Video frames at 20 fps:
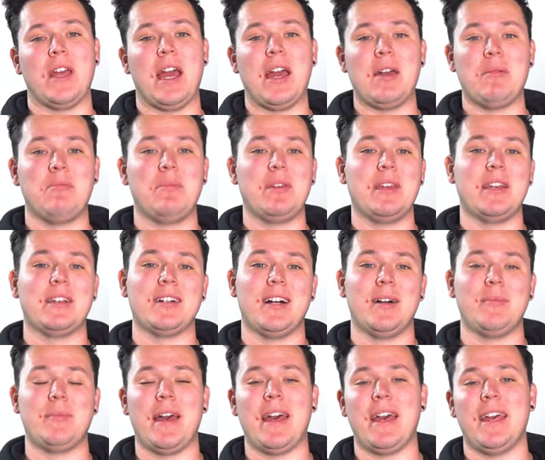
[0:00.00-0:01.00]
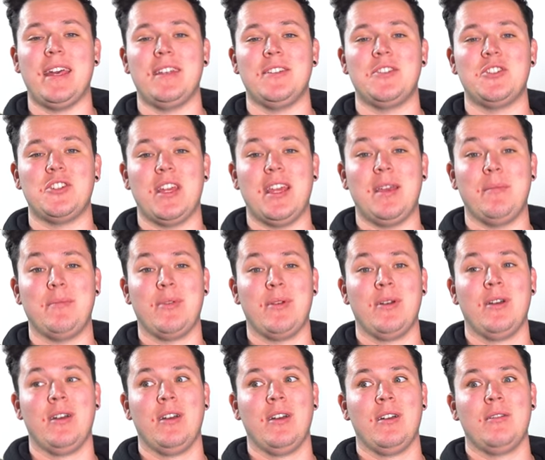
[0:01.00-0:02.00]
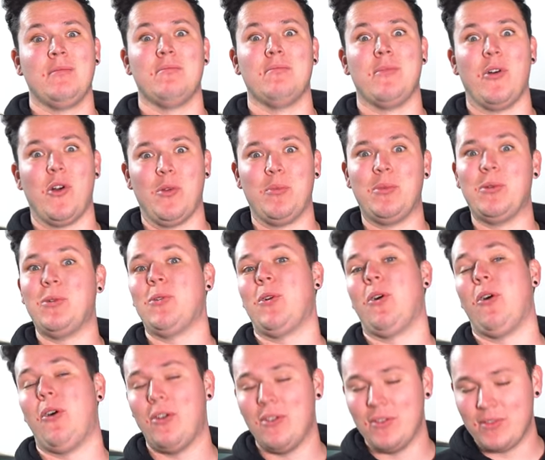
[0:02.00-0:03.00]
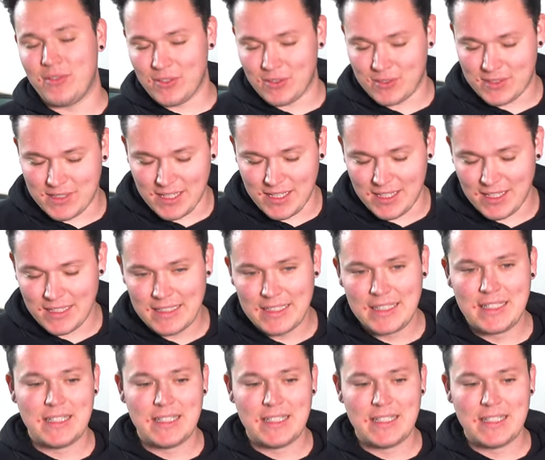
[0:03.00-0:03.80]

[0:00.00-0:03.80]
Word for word: and pick up a cheap Mobil oil filter.